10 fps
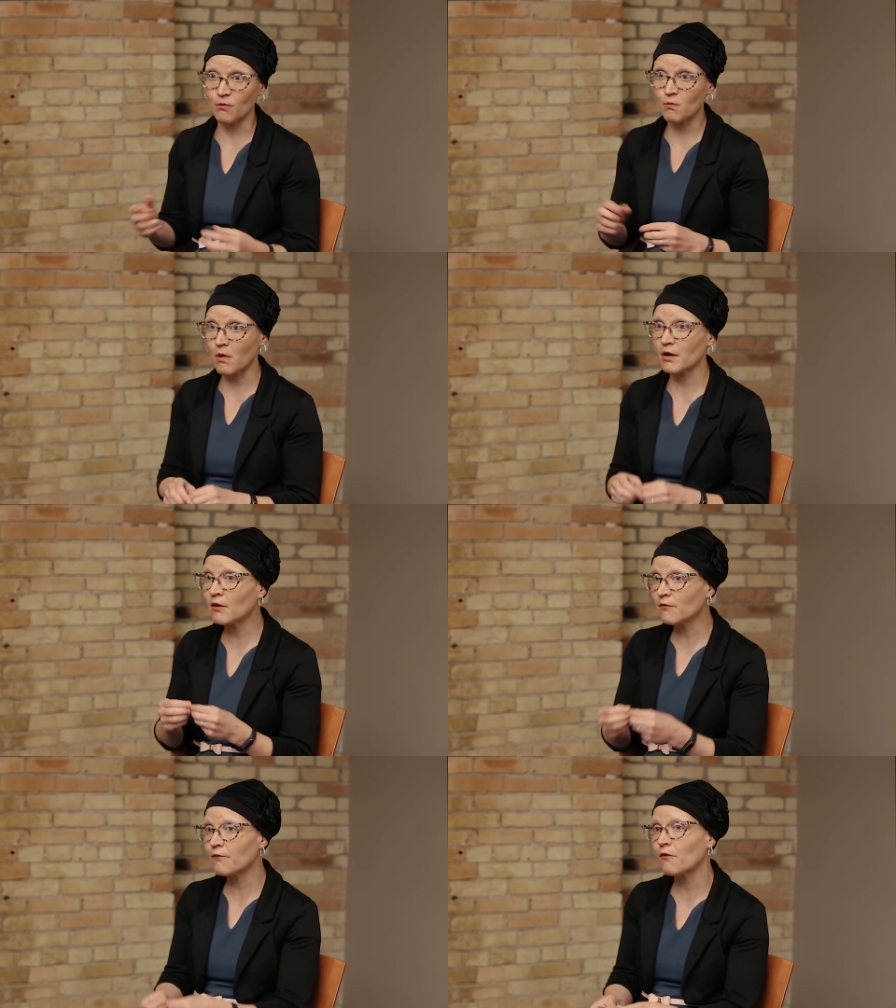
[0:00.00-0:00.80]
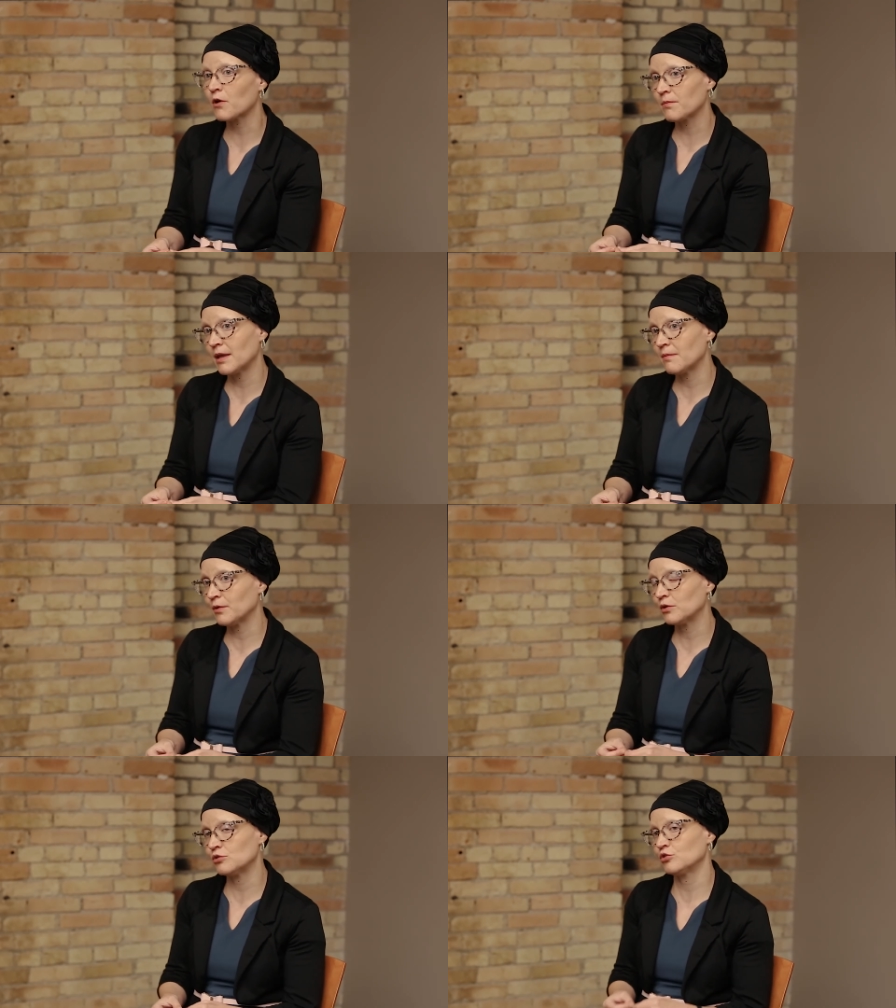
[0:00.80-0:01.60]
1 in 4 people
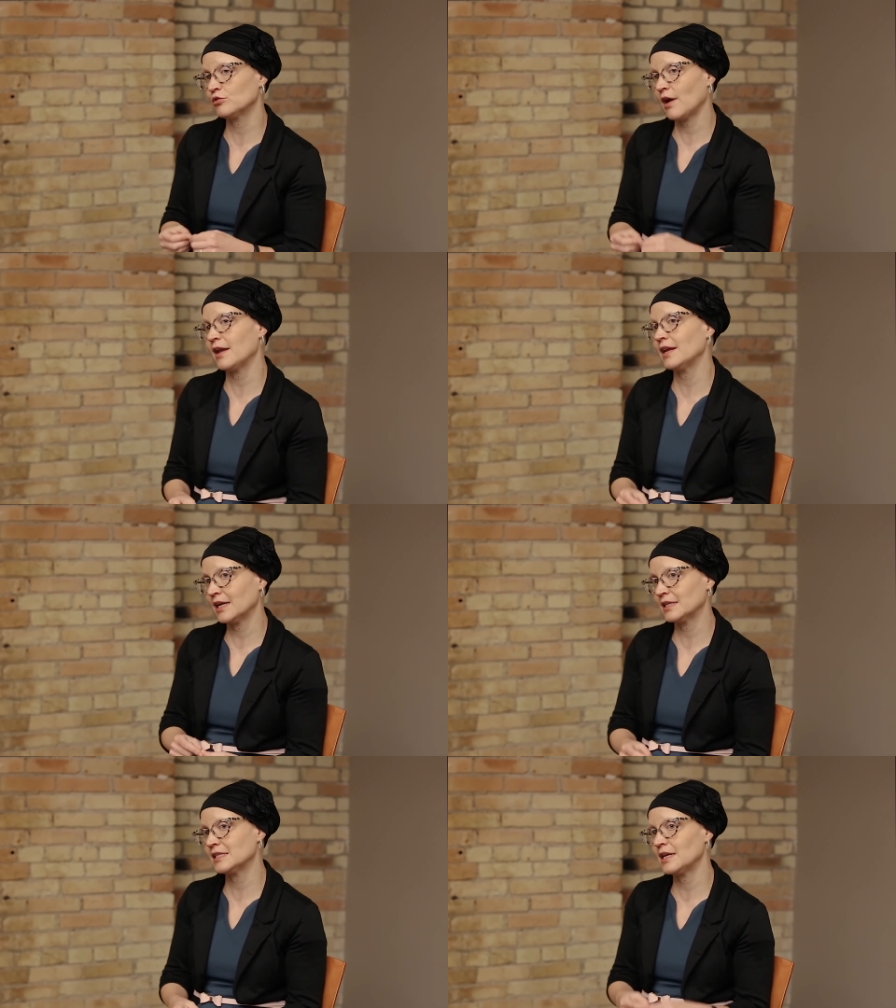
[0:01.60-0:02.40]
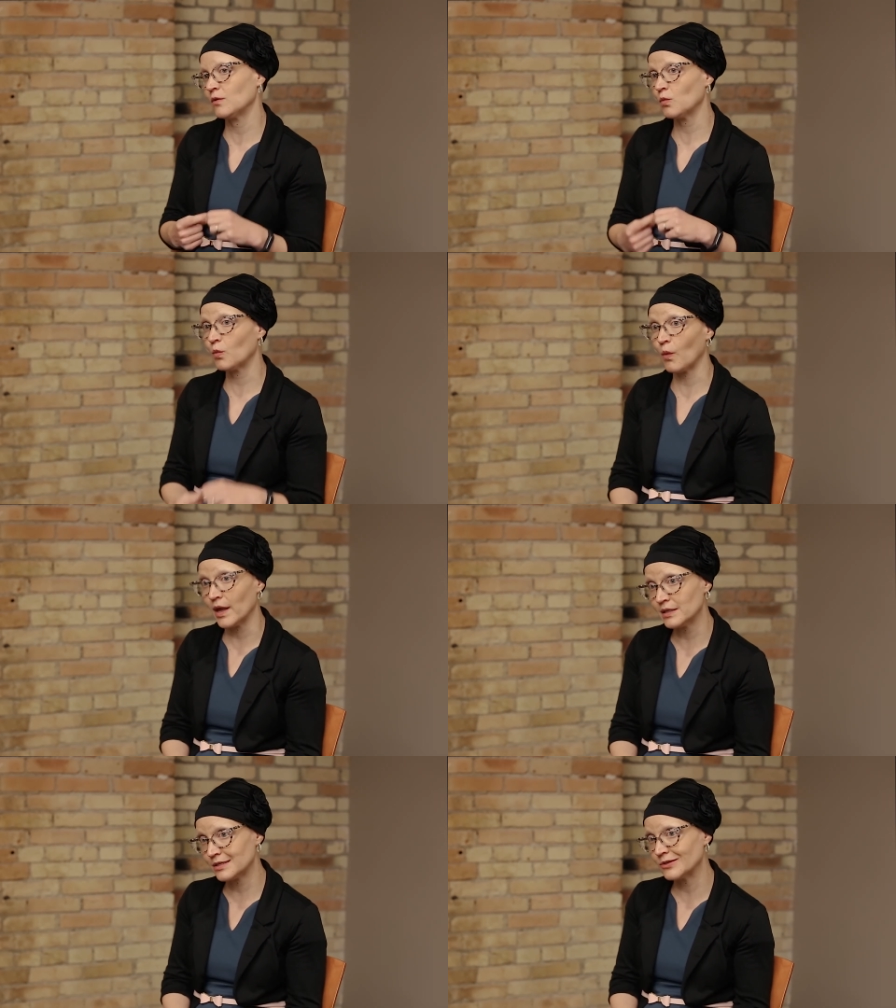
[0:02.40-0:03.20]
who try nicotine
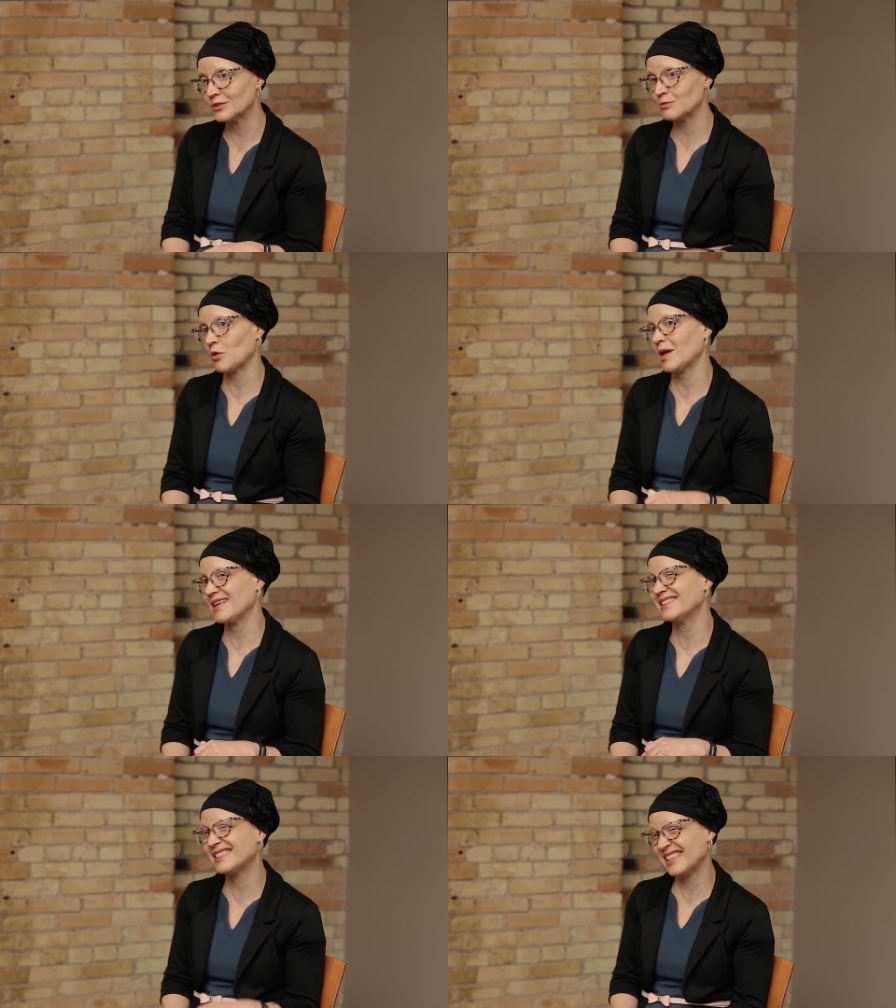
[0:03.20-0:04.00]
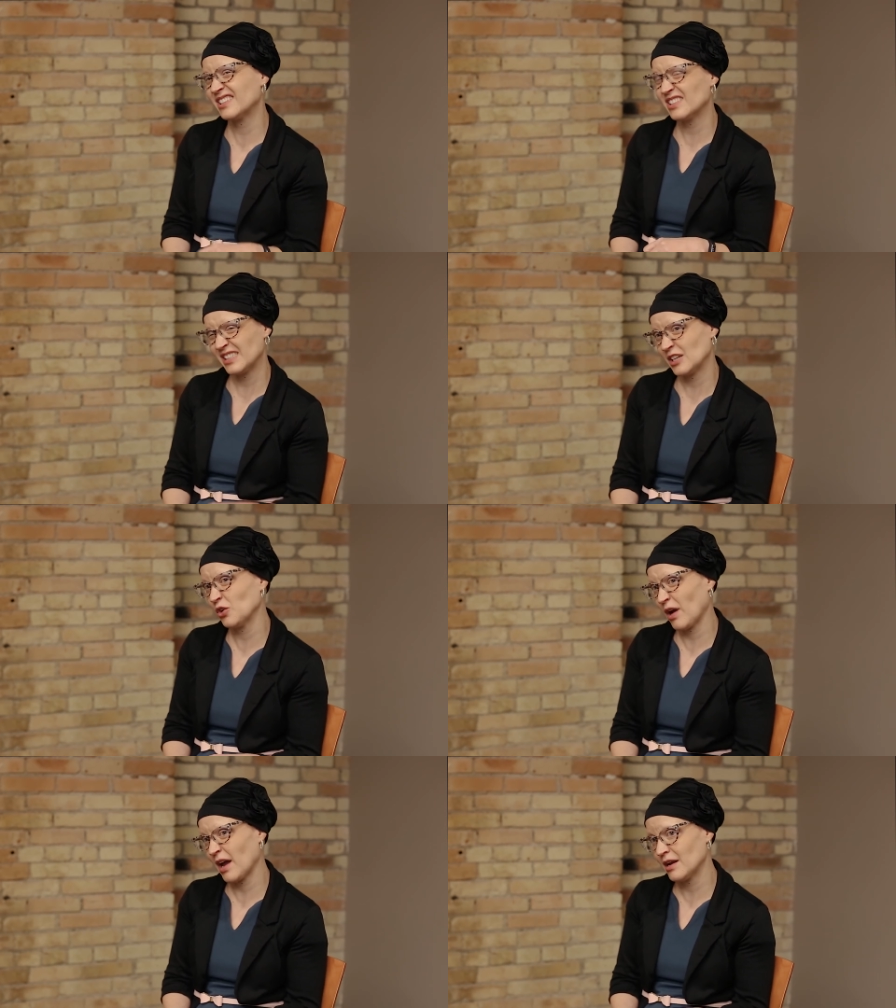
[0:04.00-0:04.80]
once, who smoke a single
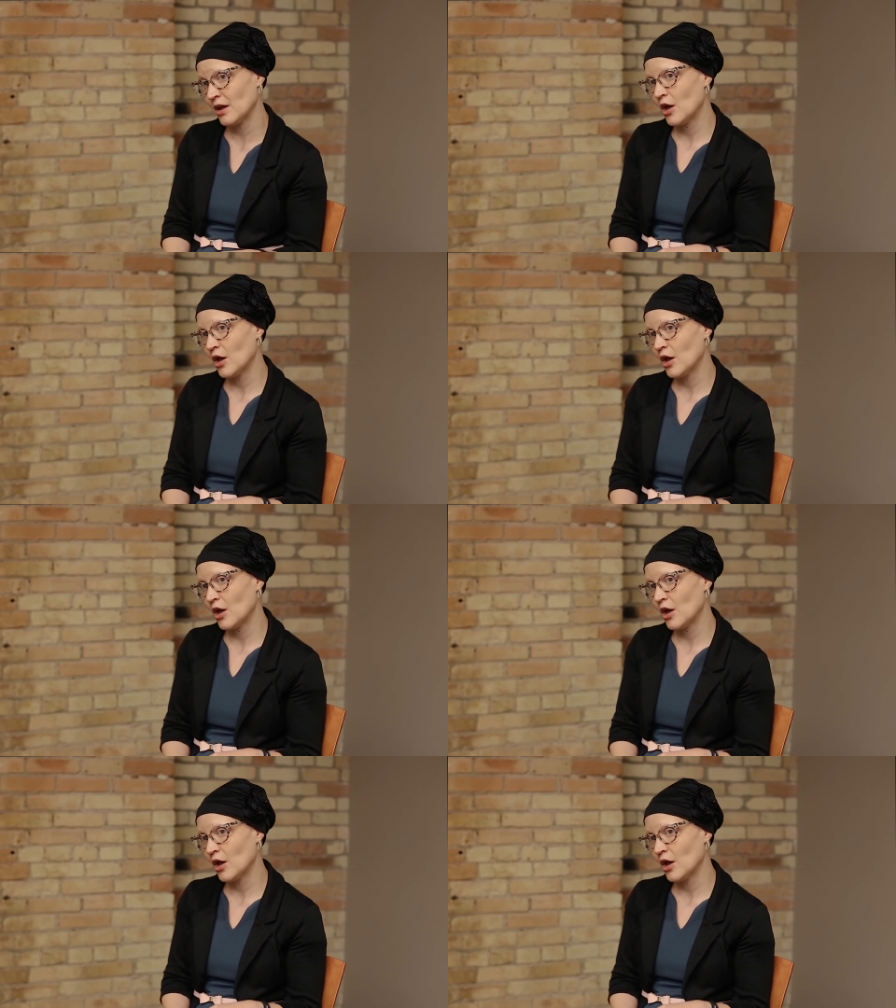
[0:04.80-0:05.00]
cigarette,